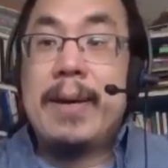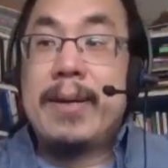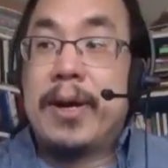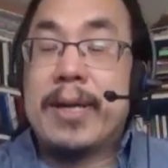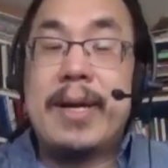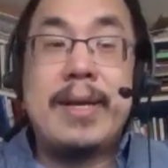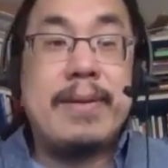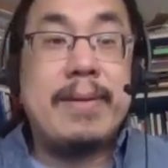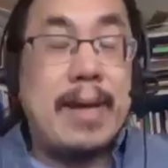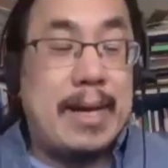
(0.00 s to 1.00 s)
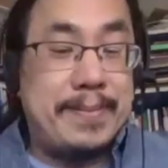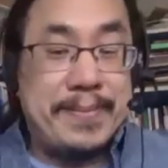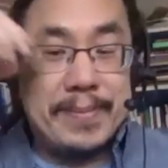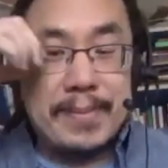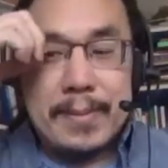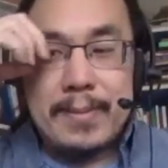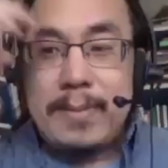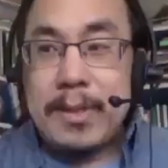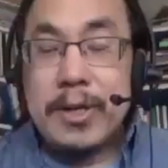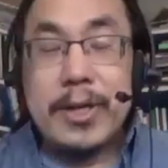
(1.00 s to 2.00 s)
Herka
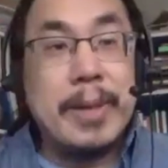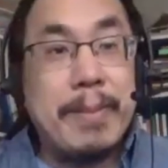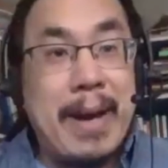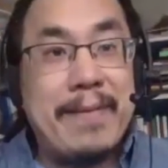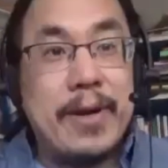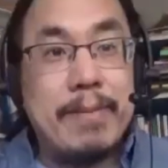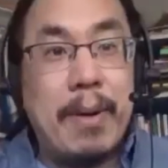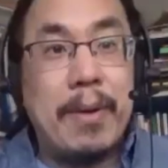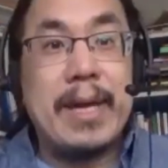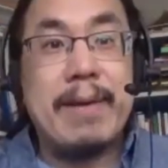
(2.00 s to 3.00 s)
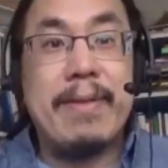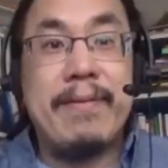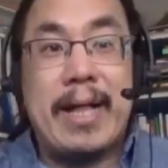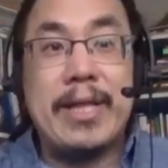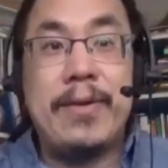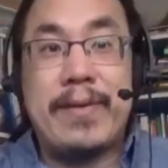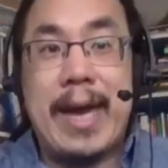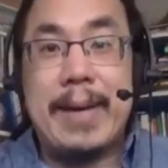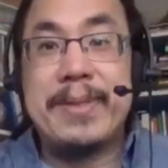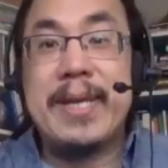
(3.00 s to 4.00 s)
and Bradford both think of the value of
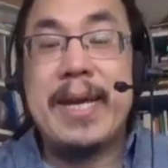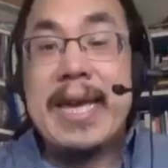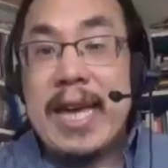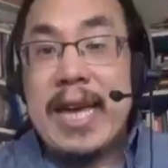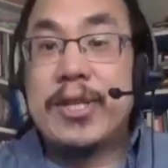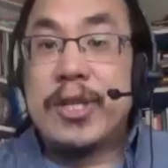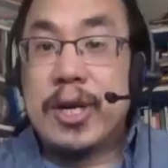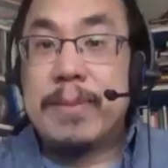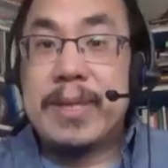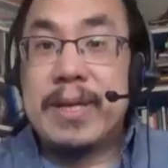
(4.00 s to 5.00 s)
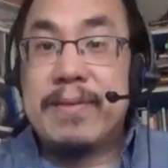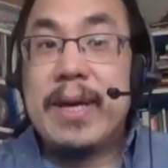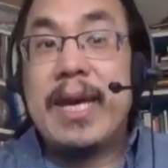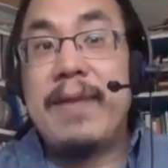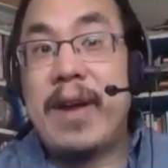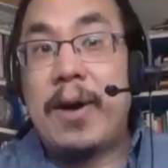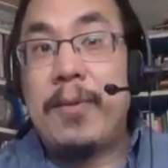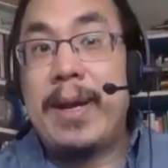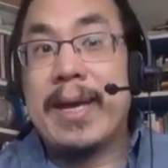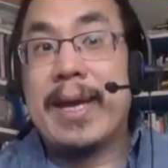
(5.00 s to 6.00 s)
games in terms of, if not
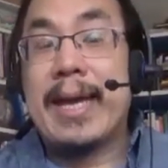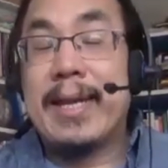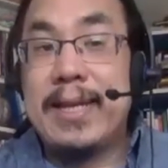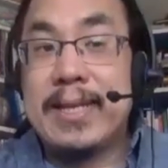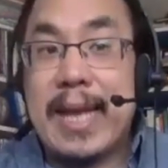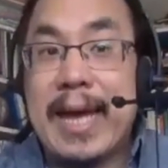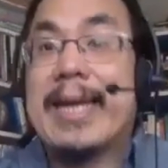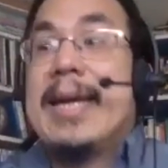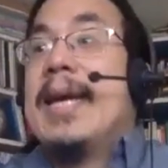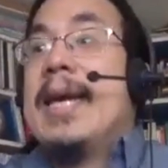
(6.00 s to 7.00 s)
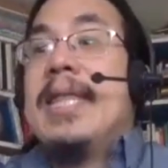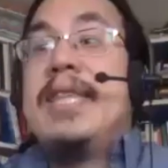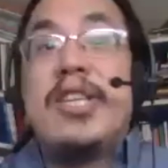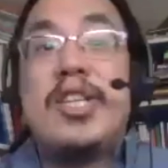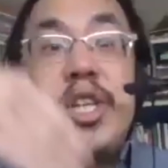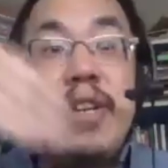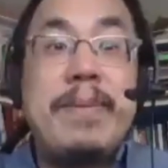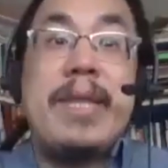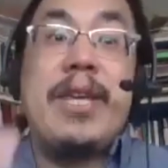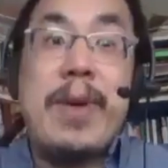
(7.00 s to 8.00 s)
winning, at least like the
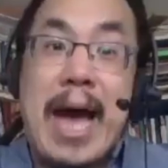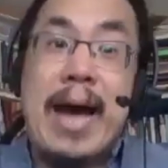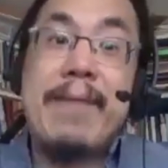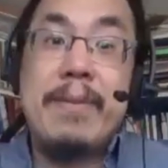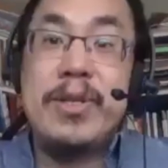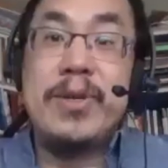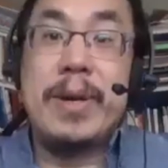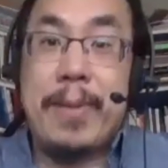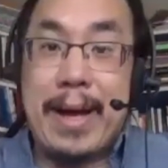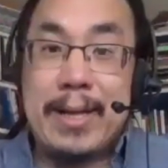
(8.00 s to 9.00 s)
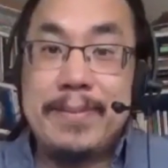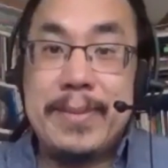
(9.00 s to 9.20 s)
achievement that you have from doing well.